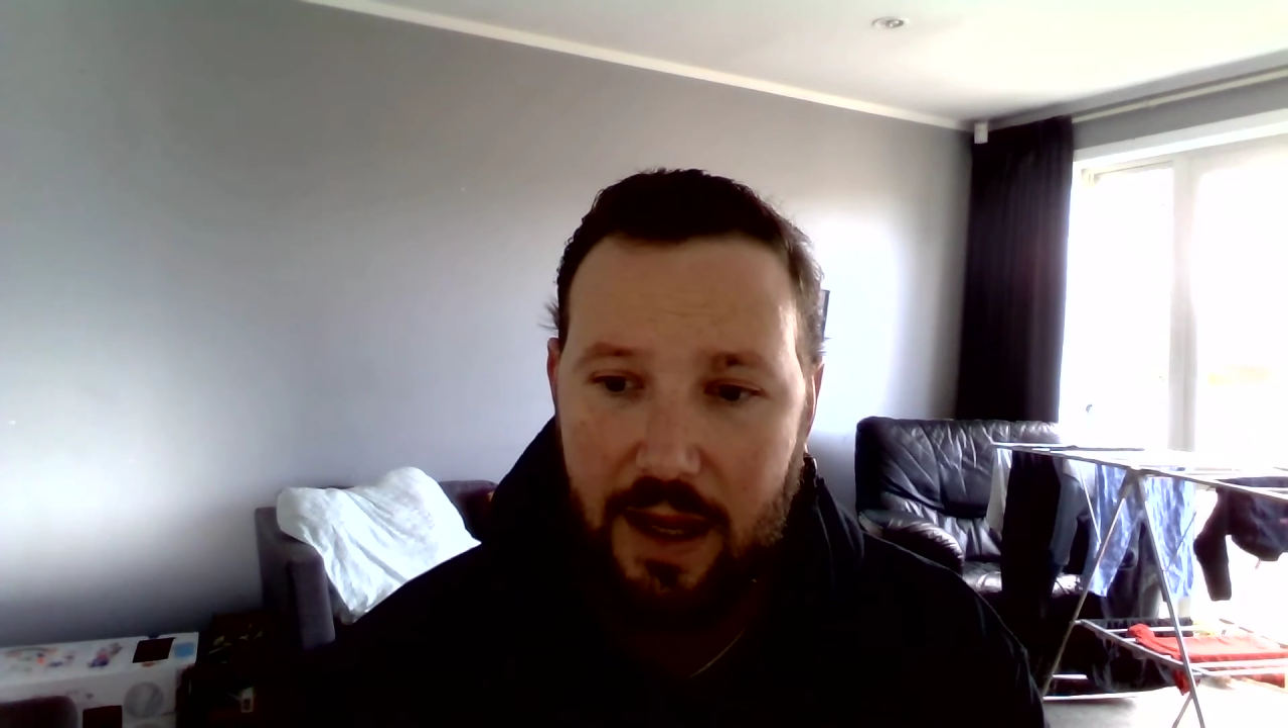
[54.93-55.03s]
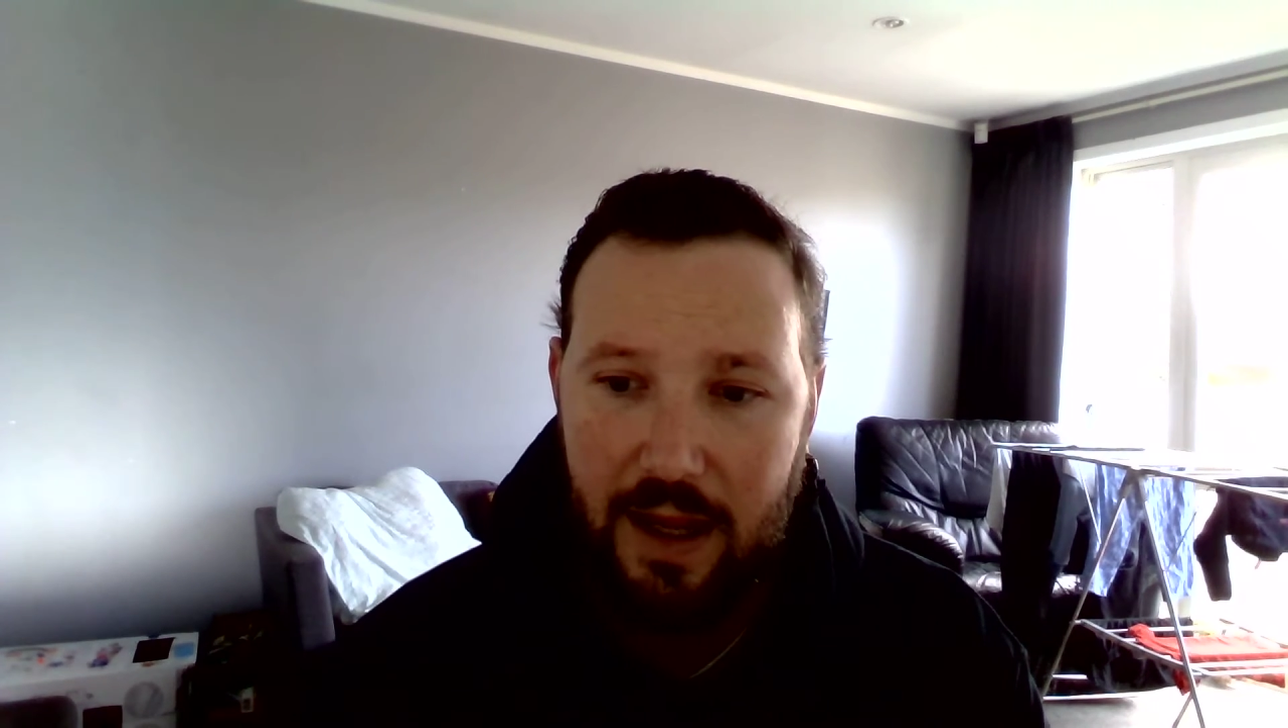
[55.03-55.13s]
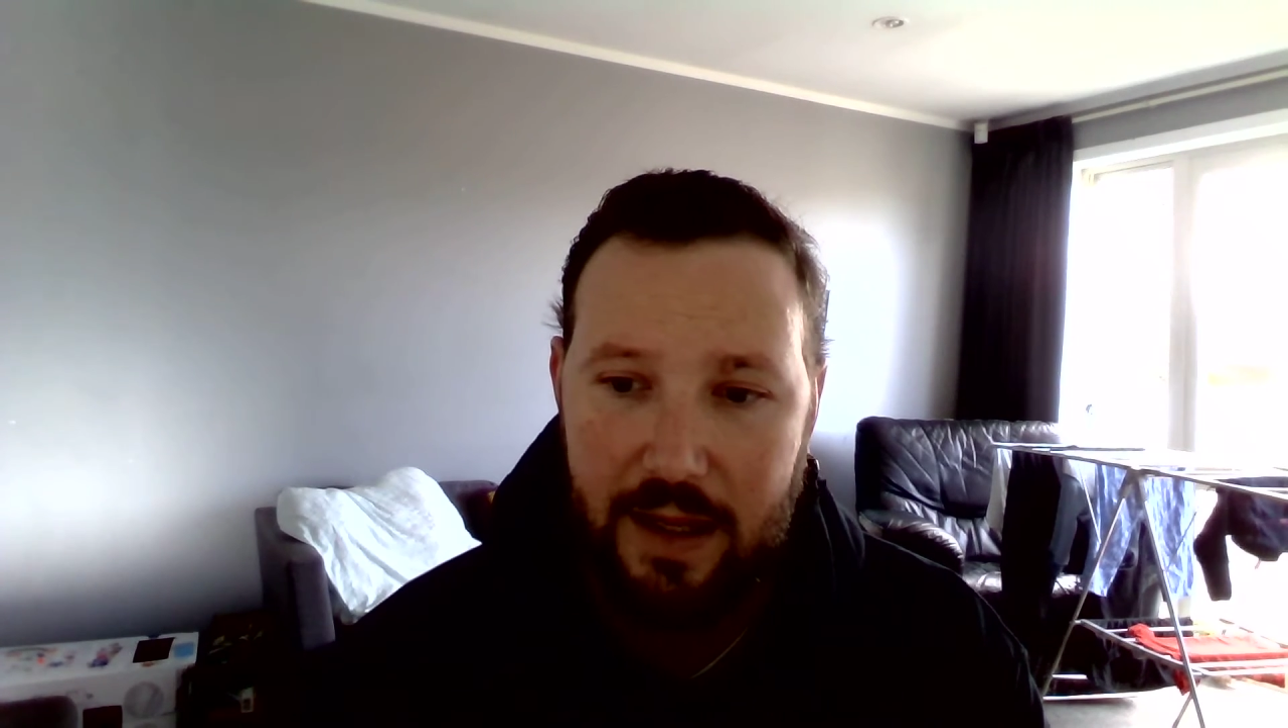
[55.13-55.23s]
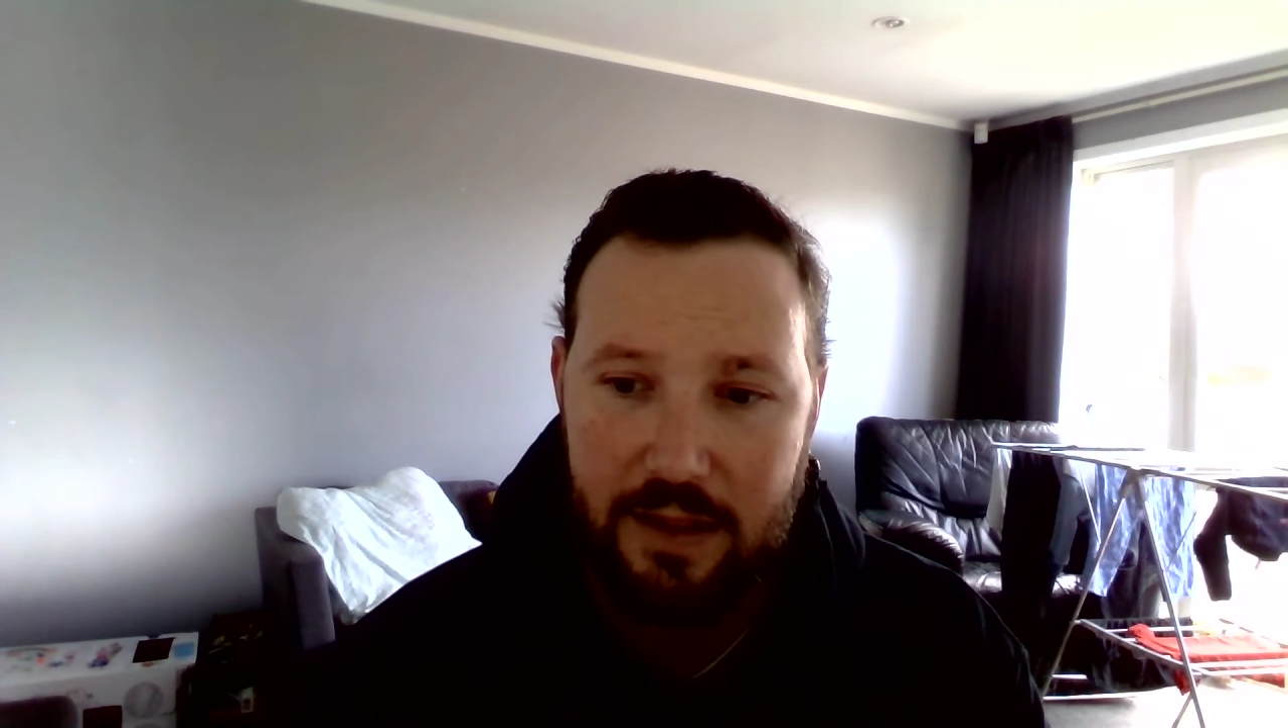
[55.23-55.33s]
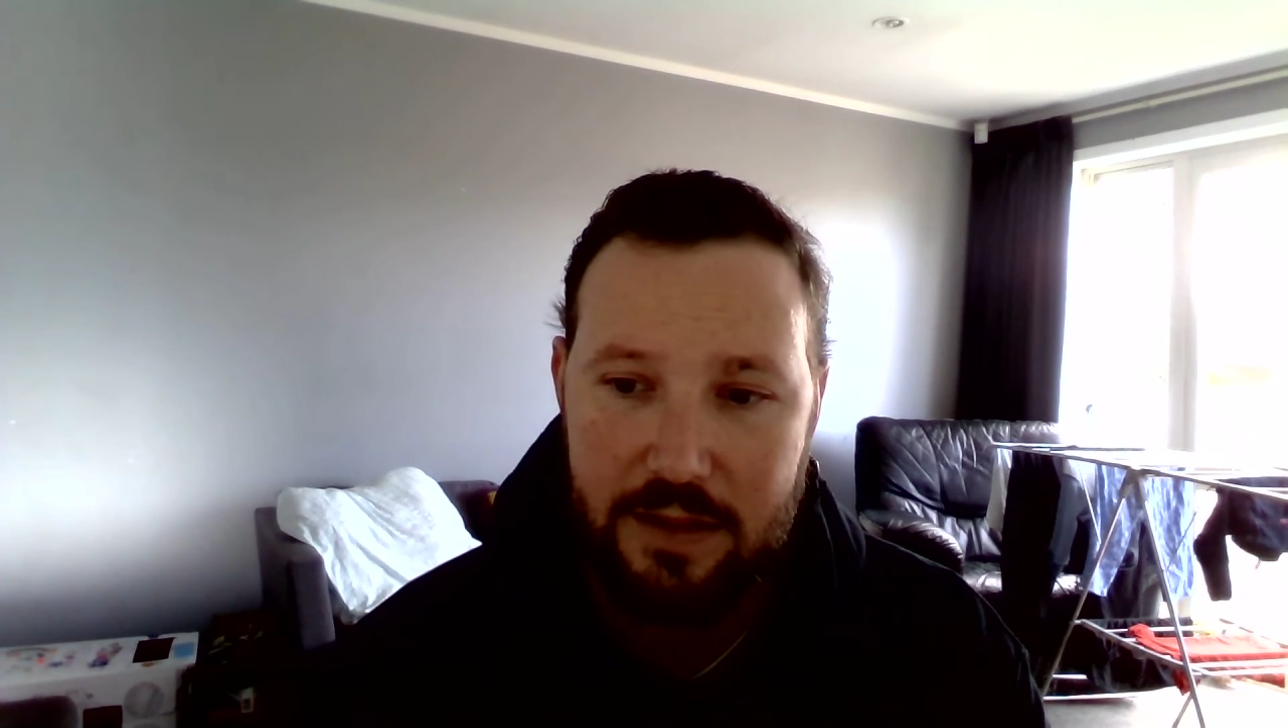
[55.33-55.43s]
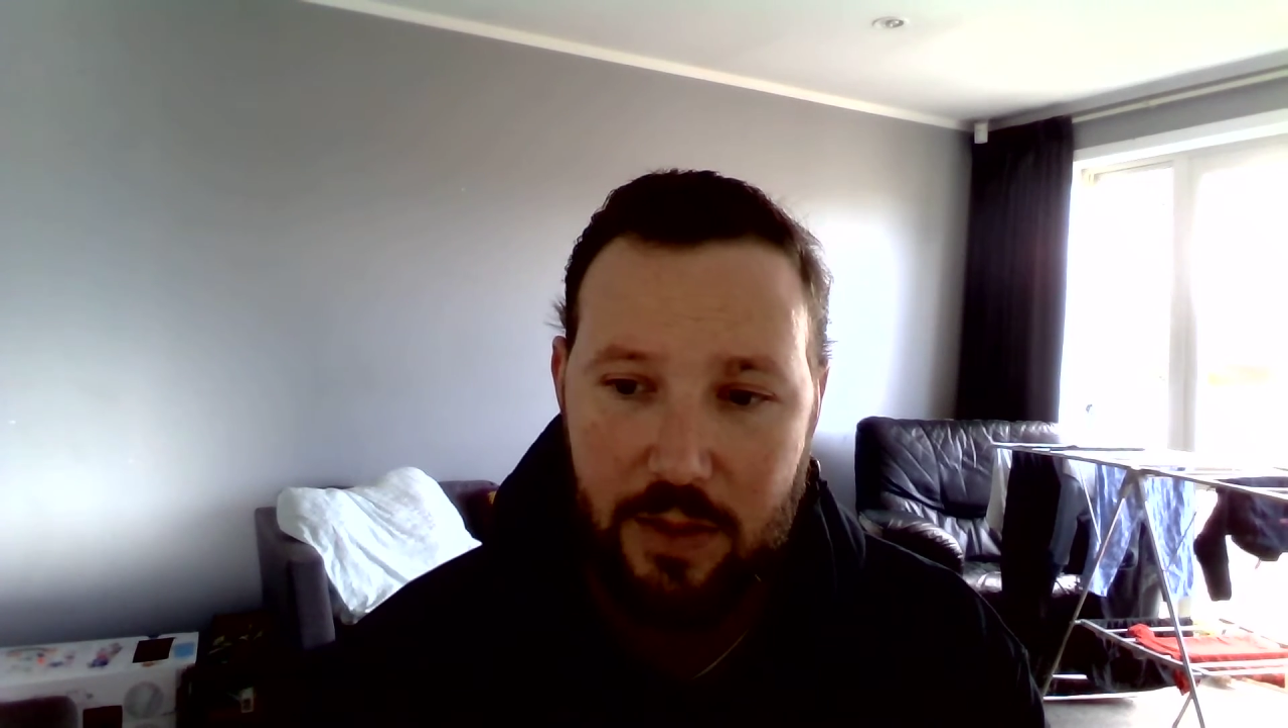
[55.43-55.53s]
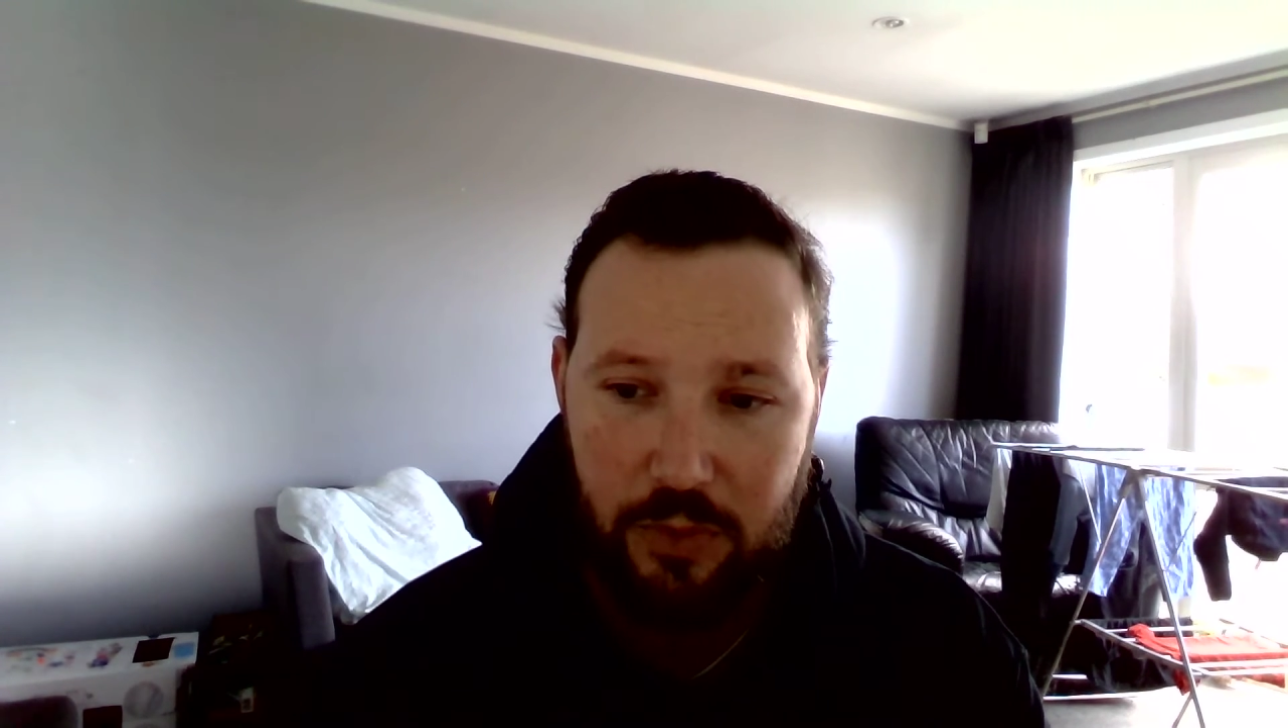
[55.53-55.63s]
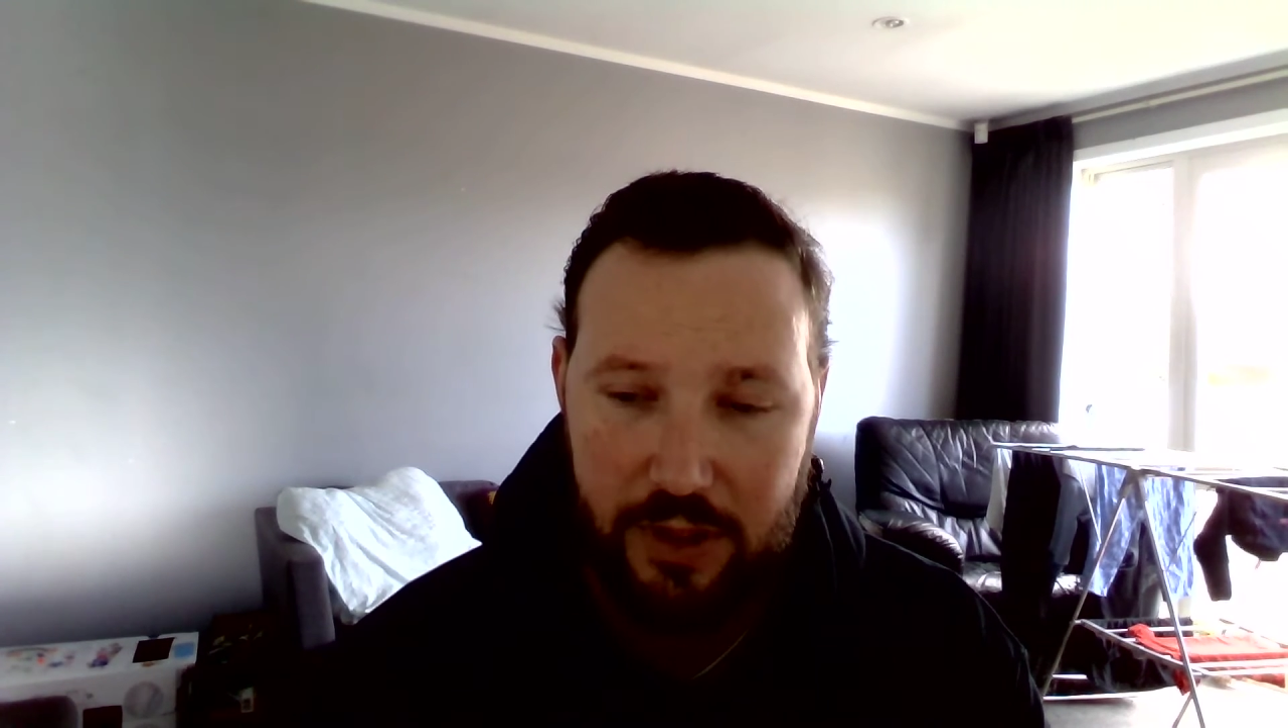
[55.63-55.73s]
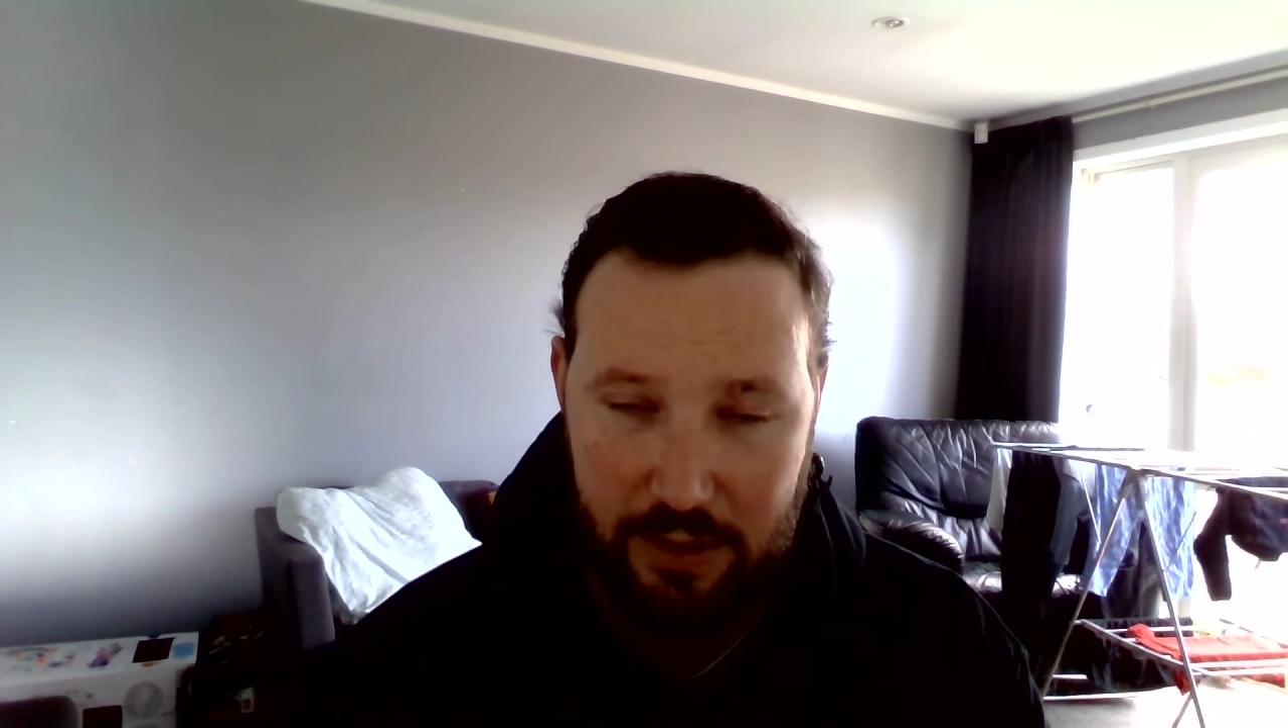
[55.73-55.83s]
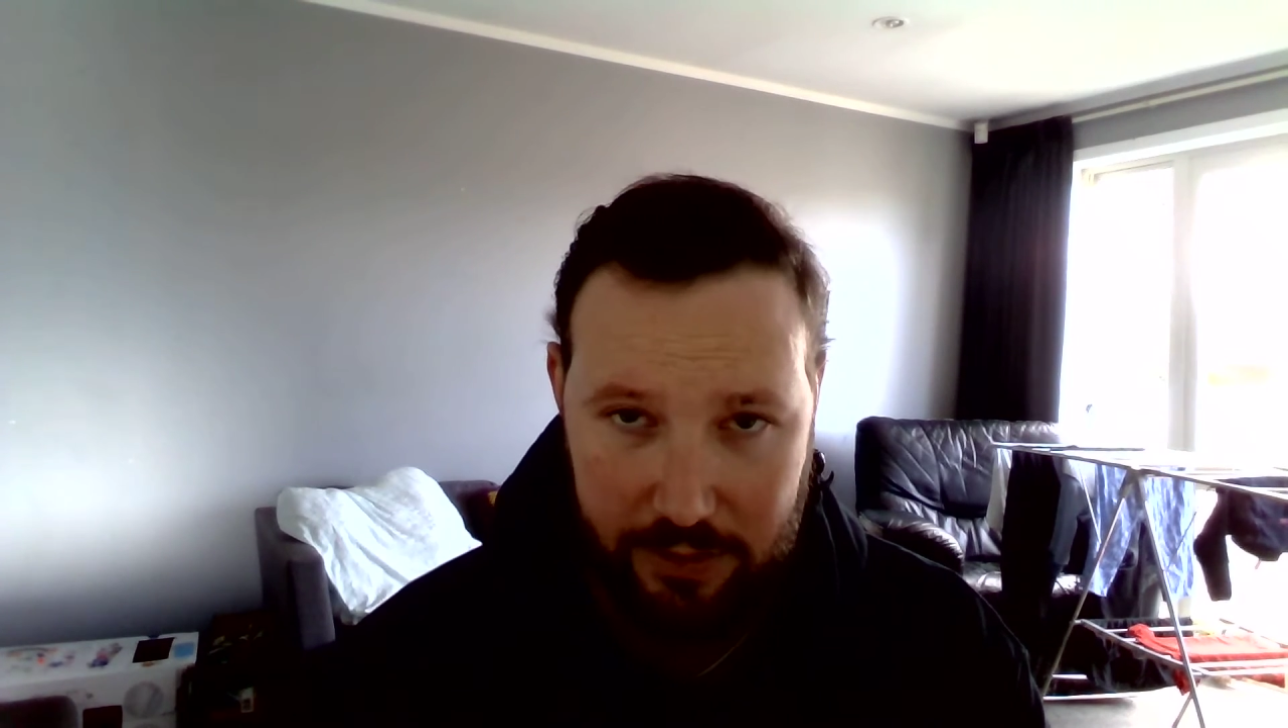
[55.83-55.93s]
and a
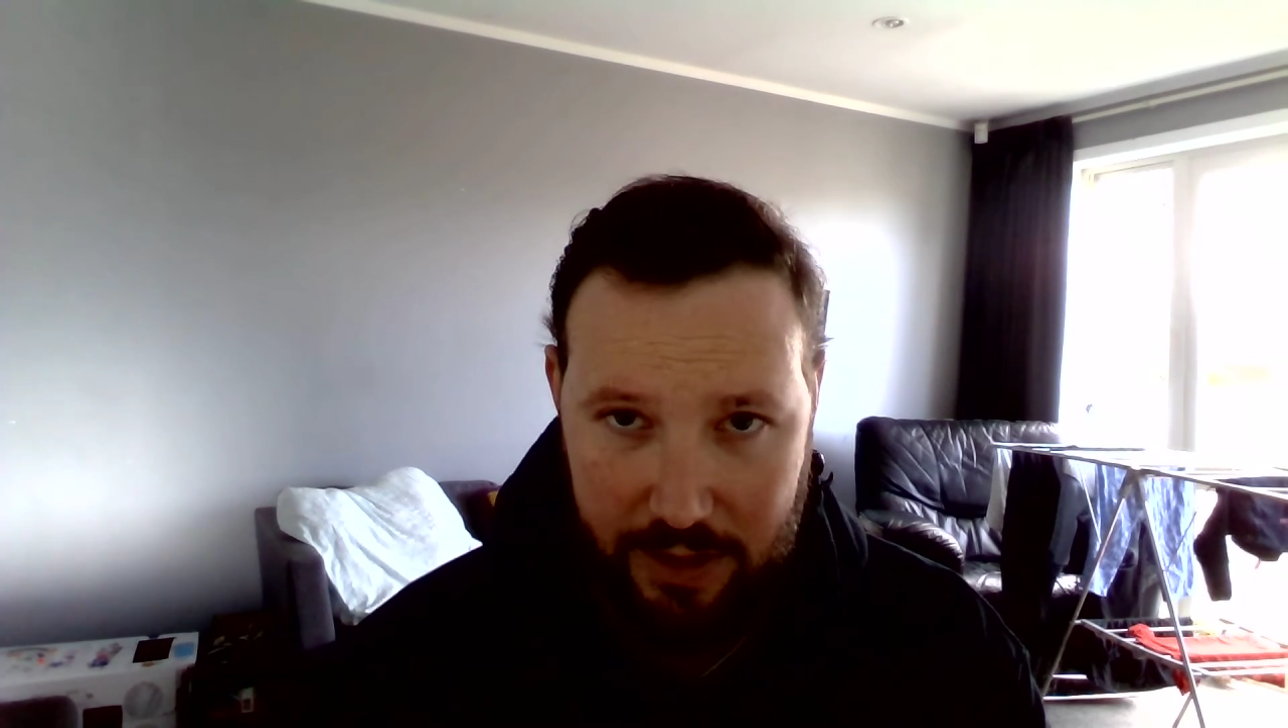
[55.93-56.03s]
prelude